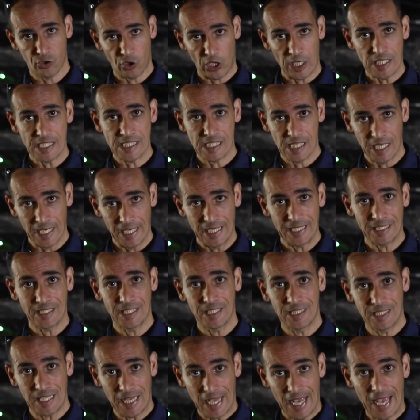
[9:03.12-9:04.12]

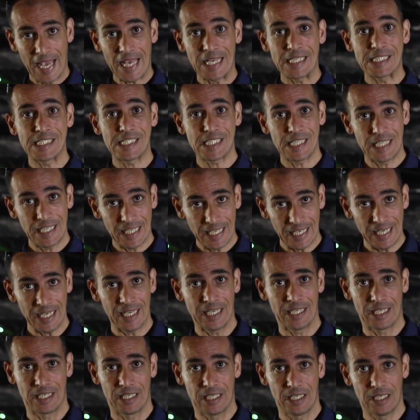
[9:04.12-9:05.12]
translated as
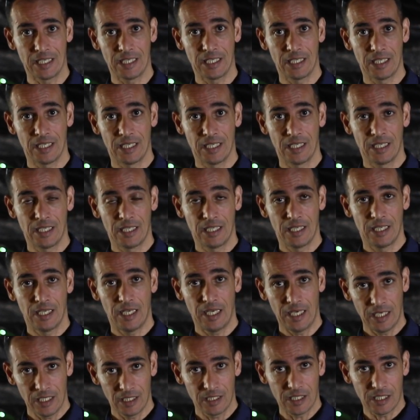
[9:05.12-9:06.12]
inn
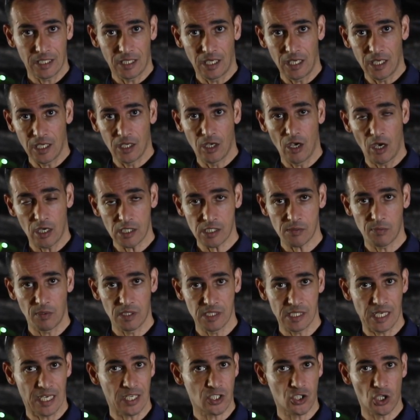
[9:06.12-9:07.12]
in the Greek
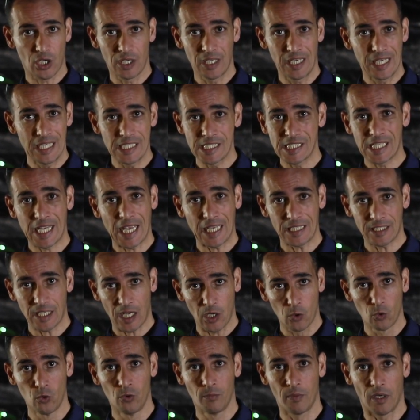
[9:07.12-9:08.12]
Gospels actually is
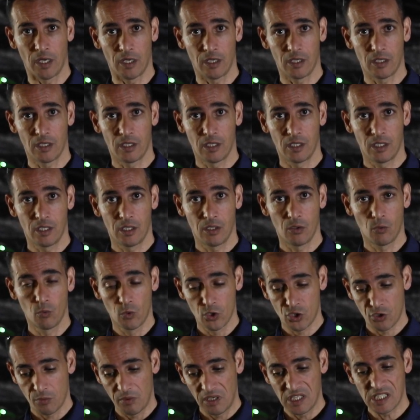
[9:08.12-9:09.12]
kataluma,
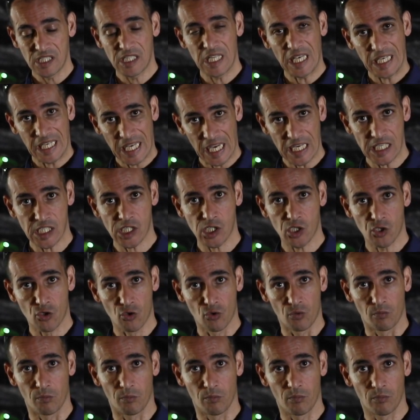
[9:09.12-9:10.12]
which means the guest
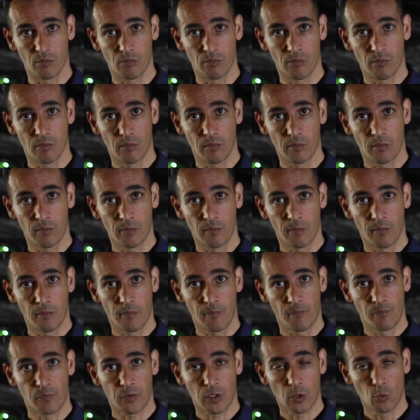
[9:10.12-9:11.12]
room,
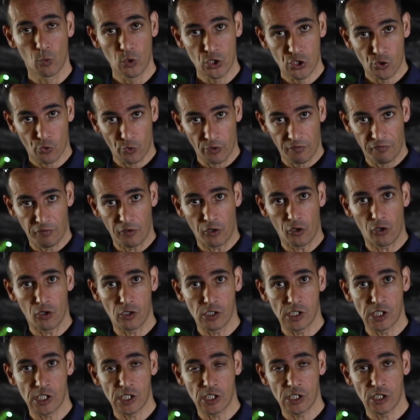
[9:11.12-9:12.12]
which
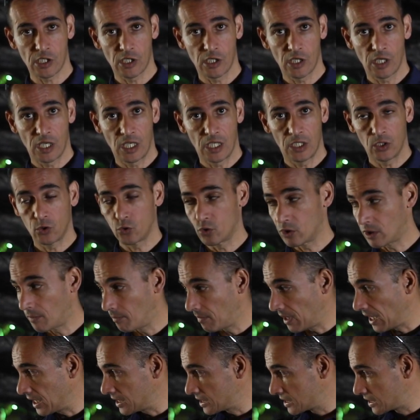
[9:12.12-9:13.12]
refers to the
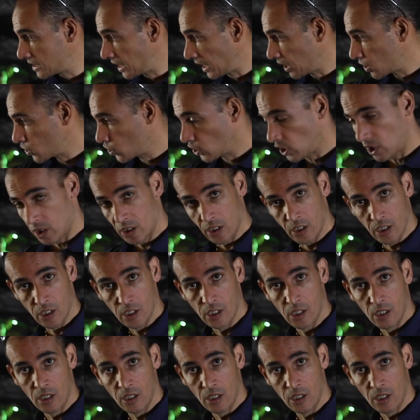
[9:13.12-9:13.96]
main section